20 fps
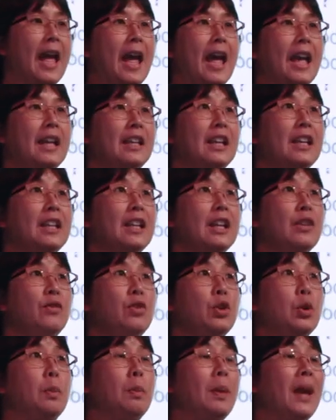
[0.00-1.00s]
And then if
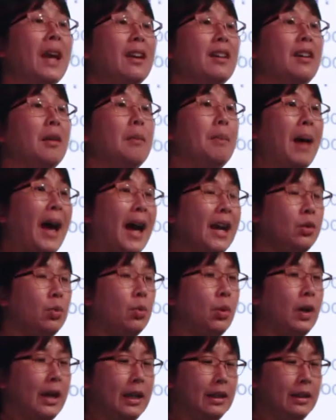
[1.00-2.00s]
you pick a bad
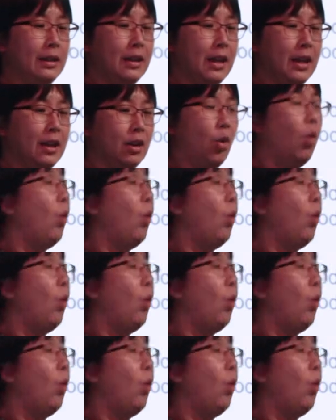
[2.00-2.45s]
one, then